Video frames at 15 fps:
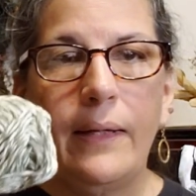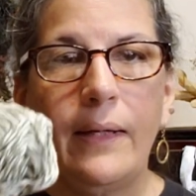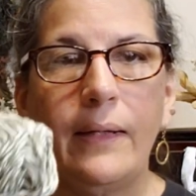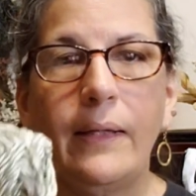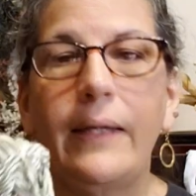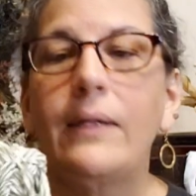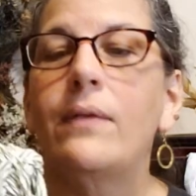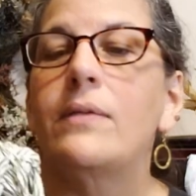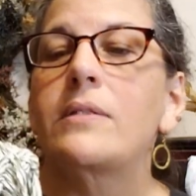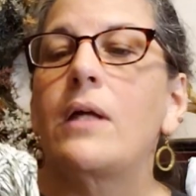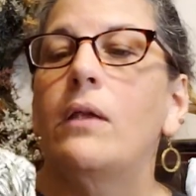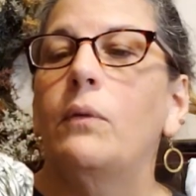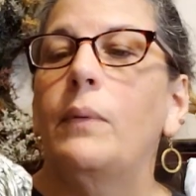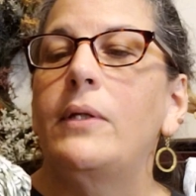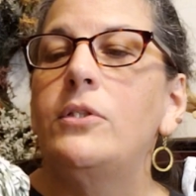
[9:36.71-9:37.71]
and I liked this
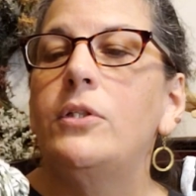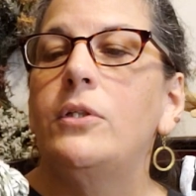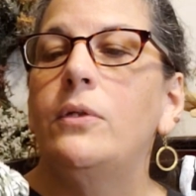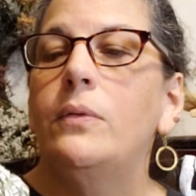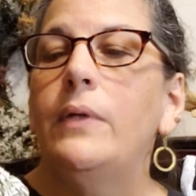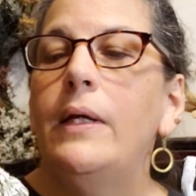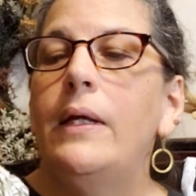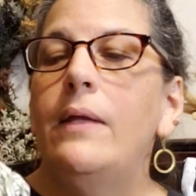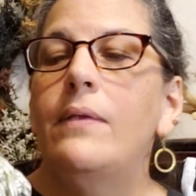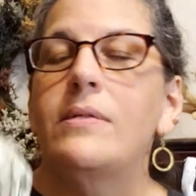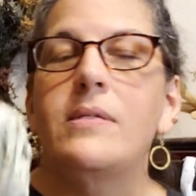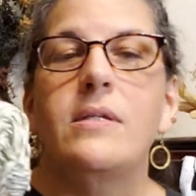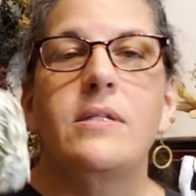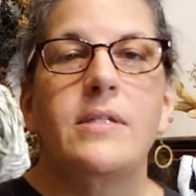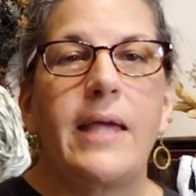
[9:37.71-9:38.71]
colorway too.
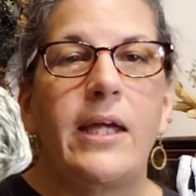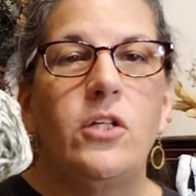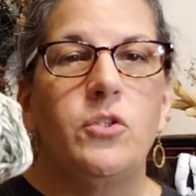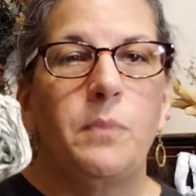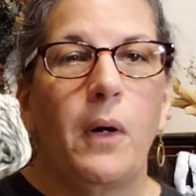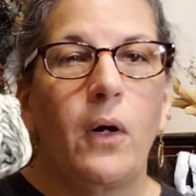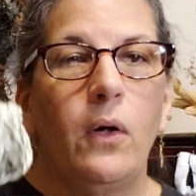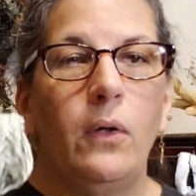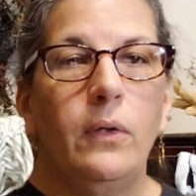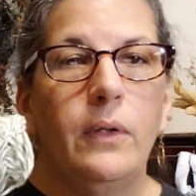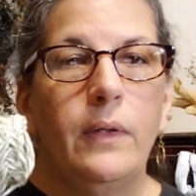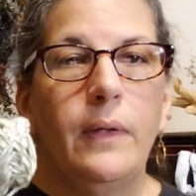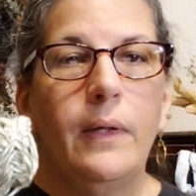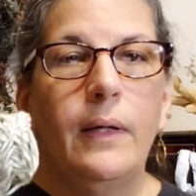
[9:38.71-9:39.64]
This is Sage Marl.